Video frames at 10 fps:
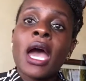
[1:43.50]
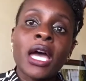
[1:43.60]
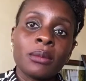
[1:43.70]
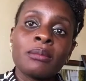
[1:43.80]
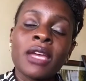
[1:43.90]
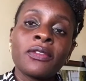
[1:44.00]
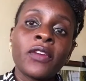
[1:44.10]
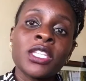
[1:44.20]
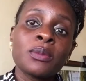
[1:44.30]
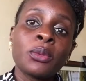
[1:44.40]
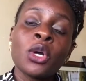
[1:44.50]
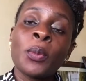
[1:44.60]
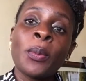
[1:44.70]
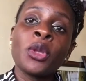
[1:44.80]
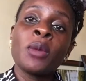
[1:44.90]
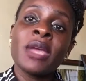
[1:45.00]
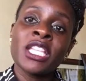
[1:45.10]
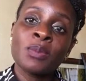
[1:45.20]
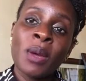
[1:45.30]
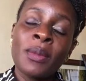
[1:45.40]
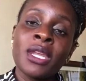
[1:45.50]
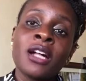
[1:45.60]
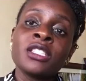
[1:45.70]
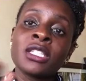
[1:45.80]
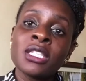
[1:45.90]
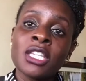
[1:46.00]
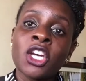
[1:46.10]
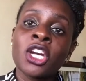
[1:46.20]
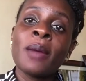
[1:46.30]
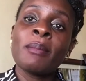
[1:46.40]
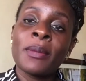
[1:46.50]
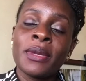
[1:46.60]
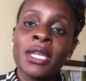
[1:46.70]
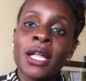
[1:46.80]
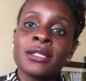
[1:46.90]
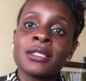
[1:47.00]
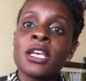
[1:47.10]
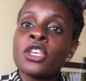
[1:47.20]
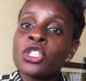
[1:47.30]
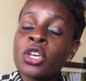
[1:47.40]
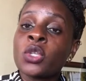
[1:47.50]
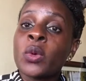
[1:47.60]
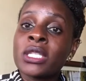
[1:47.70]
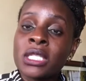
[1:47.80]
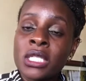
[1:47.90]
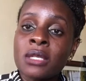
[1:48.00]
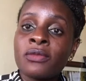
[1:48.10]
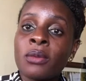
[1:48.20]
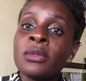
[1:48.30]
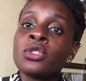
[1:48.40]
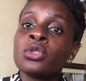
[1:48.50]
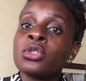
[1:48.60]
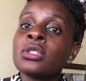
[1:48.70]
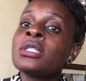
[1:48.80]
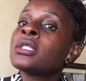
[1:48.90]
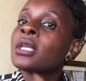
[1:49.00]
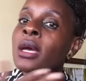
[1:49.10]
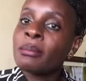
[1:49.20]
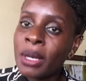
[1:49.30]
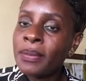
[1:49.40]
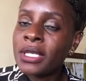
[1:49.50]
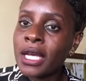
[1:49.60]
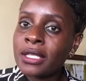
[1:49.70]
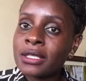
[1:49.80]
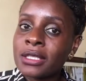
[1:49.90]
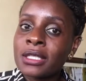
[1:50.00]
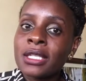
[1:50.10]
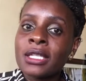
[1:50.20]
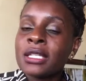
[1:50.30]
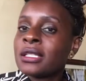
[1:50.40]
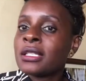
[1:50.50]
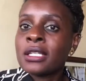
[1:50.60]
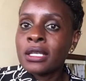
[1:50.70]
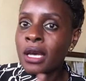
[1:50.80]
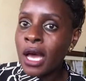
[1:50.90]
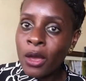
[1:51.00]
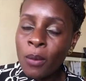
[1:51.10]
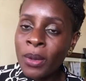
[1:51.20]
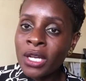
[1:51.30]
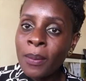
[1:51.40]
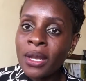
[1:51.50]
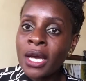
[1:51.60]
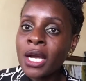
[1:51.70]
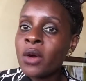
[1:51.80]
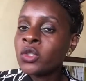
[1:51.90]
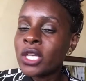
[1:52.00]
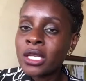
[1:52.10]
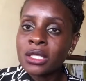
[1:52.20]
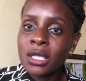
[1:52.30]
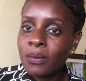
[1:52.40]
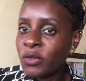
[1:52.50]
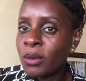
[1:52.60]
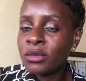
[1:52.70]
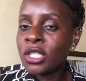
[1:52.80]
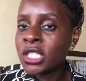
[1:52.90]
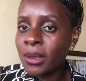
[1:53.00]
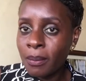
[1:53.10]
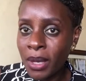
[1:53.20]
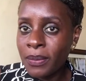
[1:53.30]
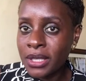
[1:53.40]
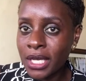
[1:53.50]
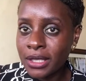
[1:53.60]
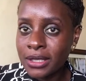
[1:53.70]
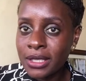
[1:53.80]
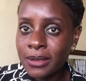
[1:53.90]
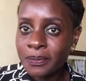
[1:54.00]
at my Facebook people know me as Baby Nels, Instagram Baby Nels. So it was easy for me to use Baby Nels. I opened up an account and named it Baby Nels.